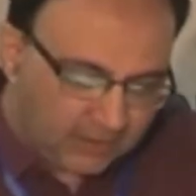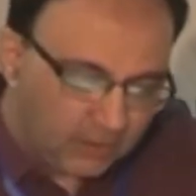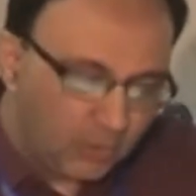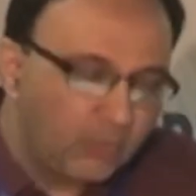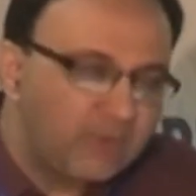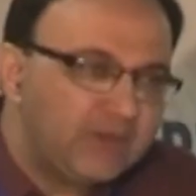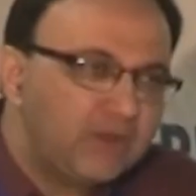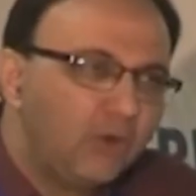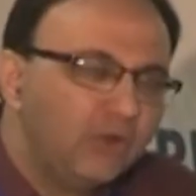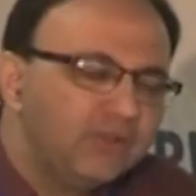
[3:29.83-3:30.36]

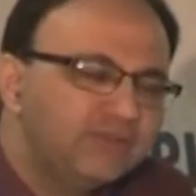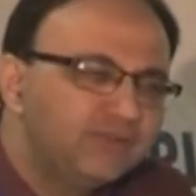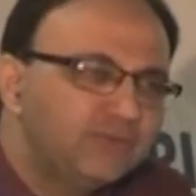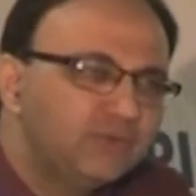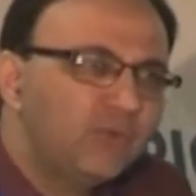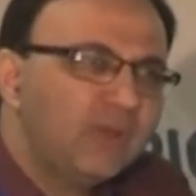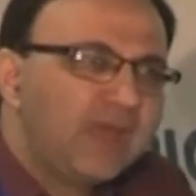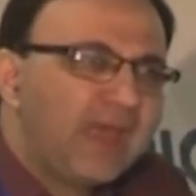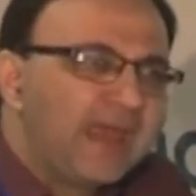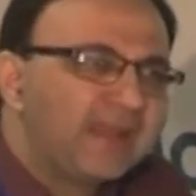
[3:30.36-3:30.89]
We
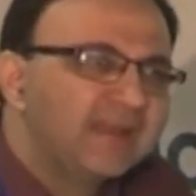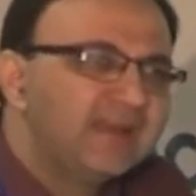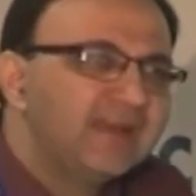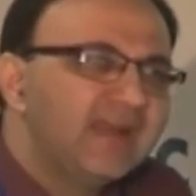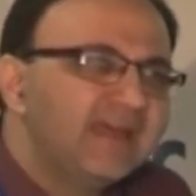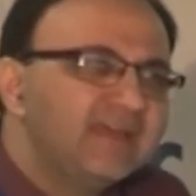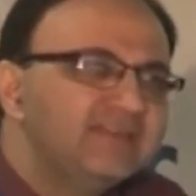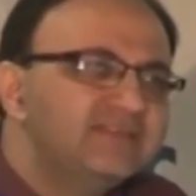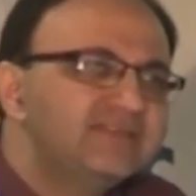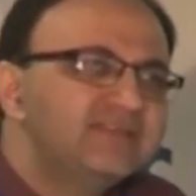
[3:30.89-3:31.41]
also
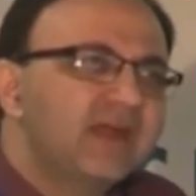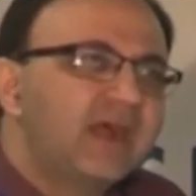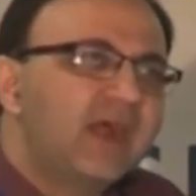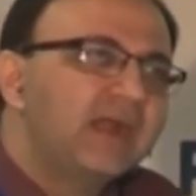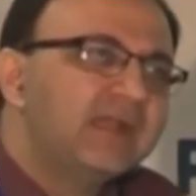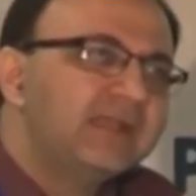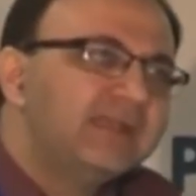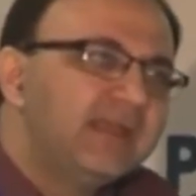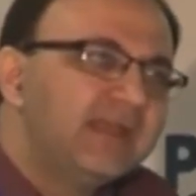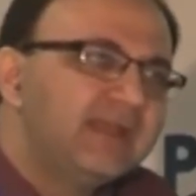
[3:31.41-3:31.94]
analyzed
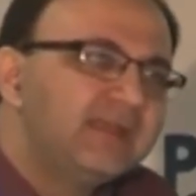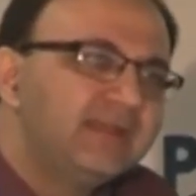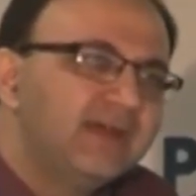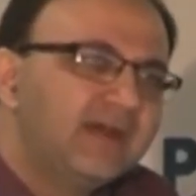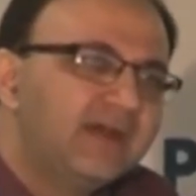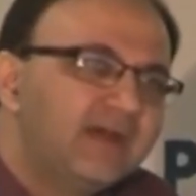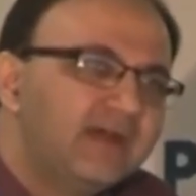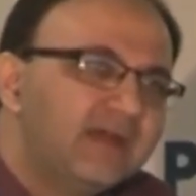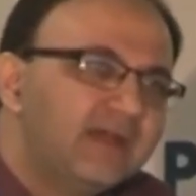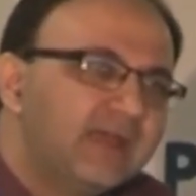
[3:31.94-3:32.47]
our
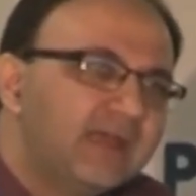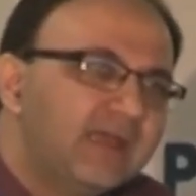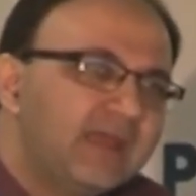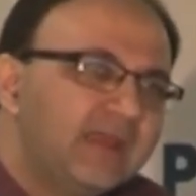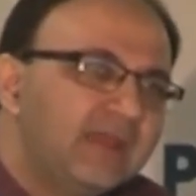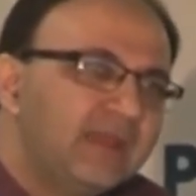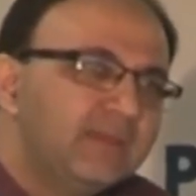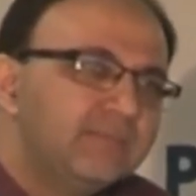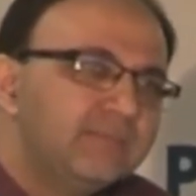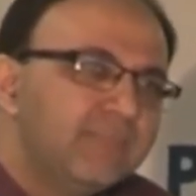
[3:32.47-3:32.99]
data
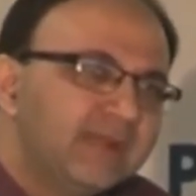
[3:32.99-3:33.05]
in